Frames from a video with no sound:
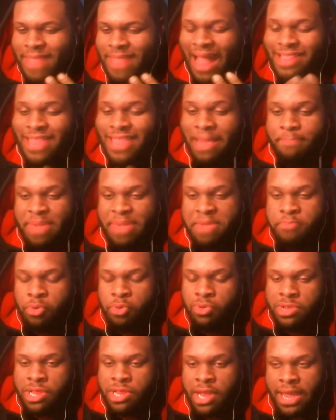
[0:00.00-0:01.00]
I think
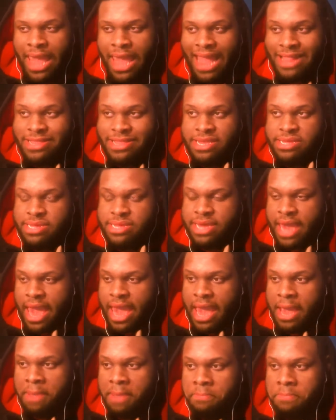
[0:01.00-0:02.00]
people look at this
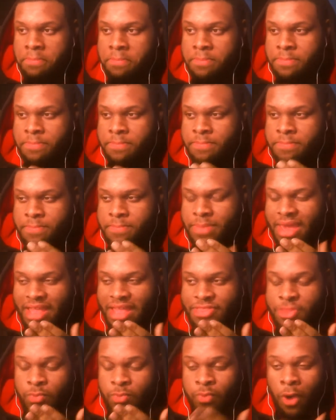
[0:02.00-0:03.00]
game
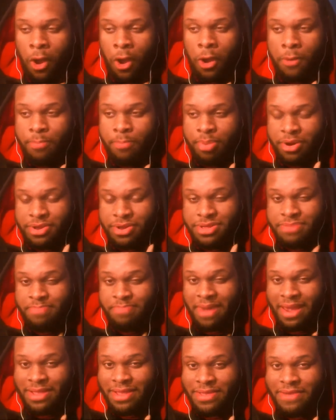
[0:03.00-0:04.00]
in the wrong
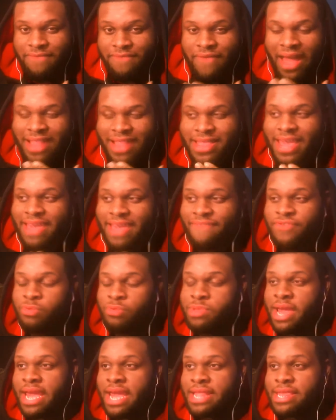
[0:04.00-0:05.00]
perspective. I think if you
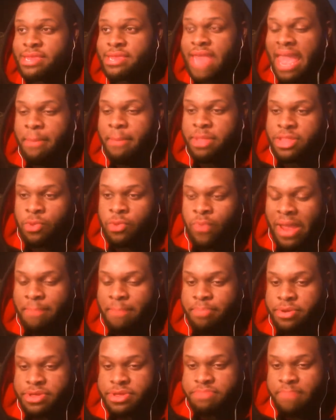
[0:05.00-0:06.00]
look at this game with the
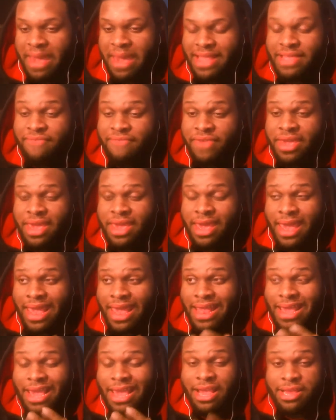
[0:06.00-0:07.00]
right perspective,
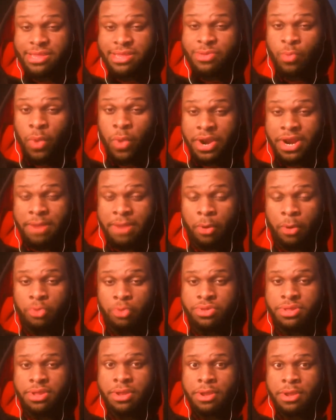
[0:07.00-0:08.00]
it is one of the
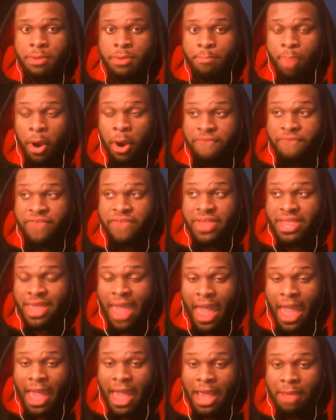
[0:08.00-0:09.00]
most perfect
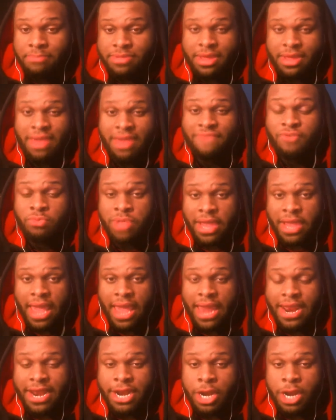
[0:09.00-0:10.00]
games, if you look
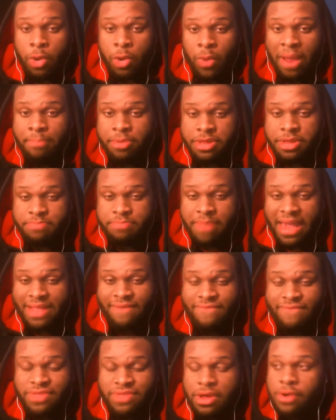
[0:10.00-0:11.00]
at it in the right
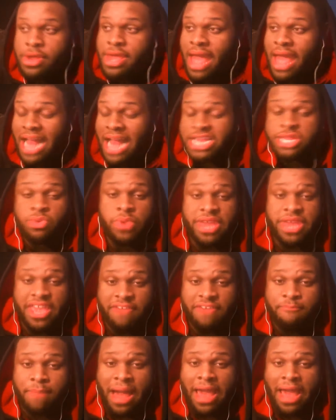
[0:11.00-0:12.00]
perspective. So I just want to
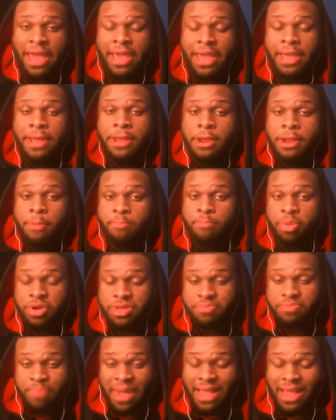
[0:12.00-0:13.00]
give my
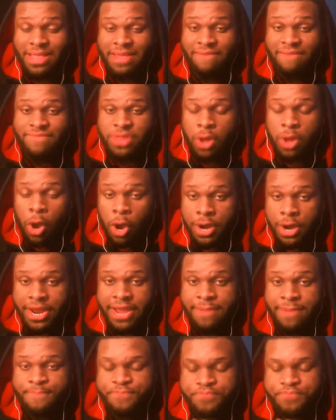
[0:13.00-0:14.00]
perspectives on
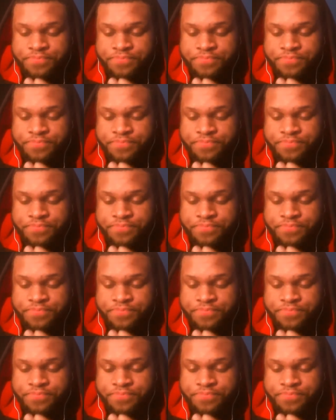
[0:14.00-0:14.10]
it.